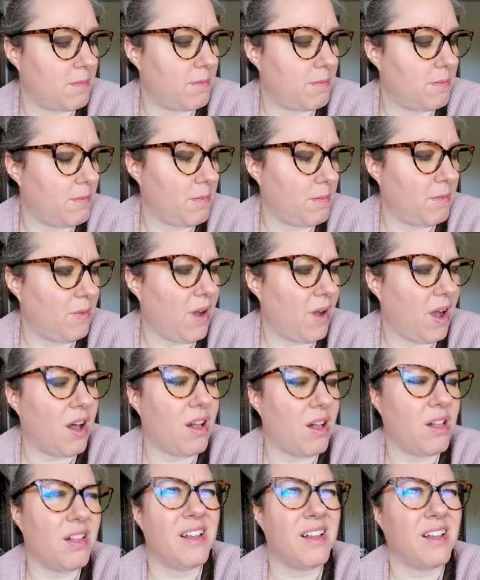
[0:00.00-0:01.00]

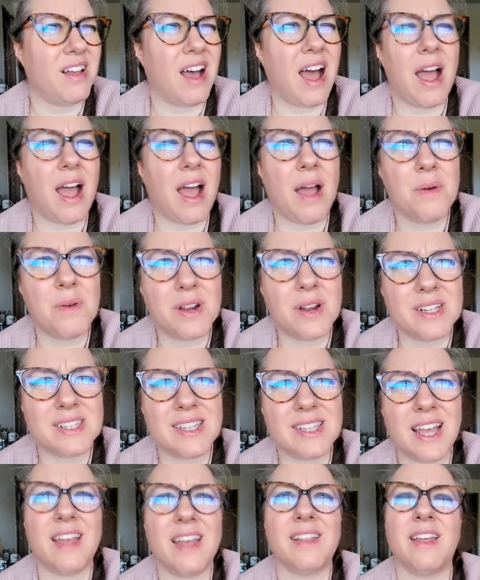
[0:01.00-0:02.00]
want to
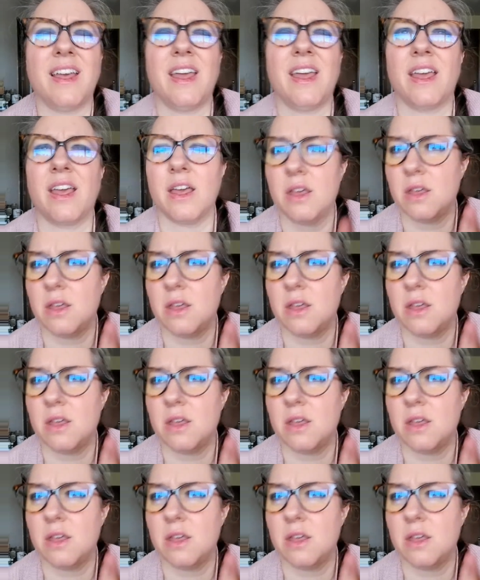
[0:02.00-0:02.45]
say, like,